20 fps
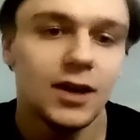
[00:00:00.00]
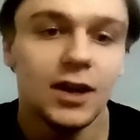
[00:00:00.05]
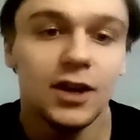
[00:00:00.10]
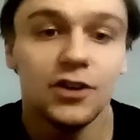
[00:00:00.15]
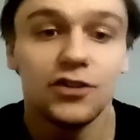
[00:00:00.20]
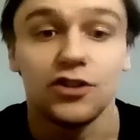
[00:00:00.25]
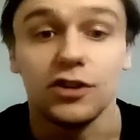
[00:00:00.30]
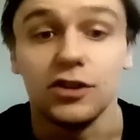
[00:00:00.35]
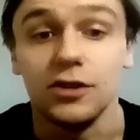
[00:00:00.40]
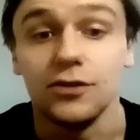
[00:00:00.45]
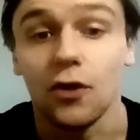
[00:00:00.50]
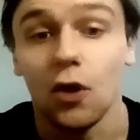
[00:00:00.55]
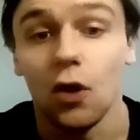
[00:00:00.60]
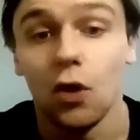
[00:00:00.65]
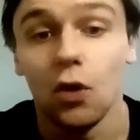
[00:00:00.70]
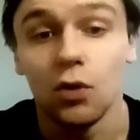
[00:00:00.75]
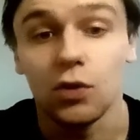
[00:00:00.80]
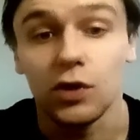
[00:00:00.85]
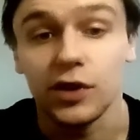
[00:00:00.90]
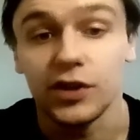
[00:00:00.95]
So you've
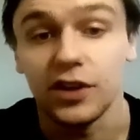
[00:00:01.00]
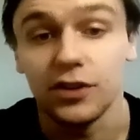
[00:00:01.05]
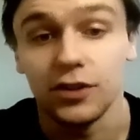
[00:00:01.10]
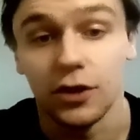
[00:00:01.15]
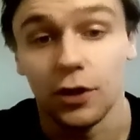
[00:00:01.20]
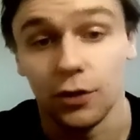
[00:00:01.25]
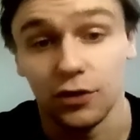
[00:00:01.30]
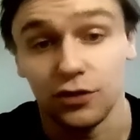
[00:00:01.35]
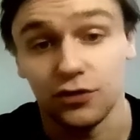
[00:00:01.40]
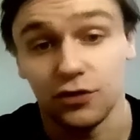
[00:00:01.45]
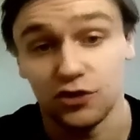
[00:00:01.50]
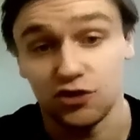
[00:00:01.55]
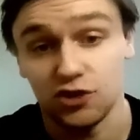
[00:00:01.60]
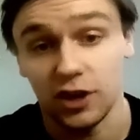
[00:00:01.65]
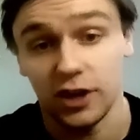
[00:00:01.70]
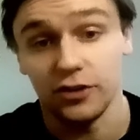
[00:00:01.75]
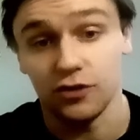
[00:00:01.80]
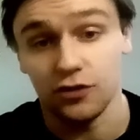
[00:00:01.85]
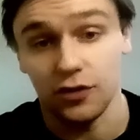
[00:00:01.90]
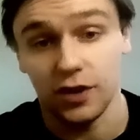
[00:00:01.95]
already noticed the
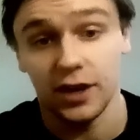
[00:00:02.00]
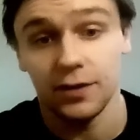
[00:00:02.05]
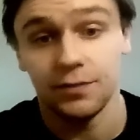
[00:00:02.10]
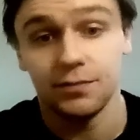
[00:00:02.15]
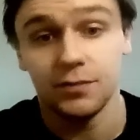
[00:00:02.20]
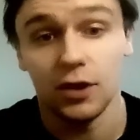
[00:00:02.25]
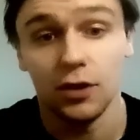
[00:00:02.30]
change there.